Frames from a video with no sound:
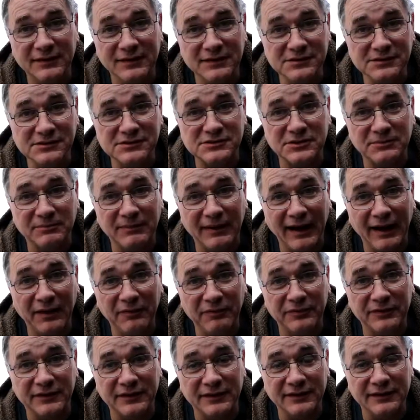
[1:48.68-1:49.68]
This is
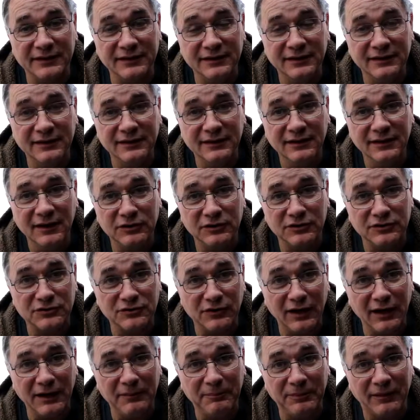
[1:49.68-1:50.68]
about the
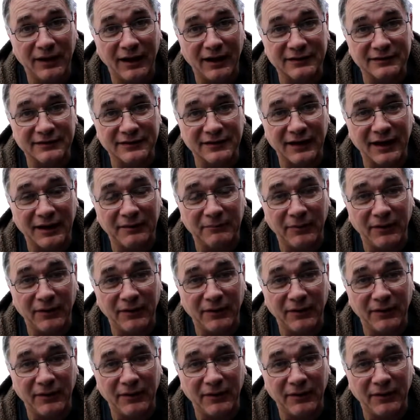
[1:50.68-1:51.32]
tripod that I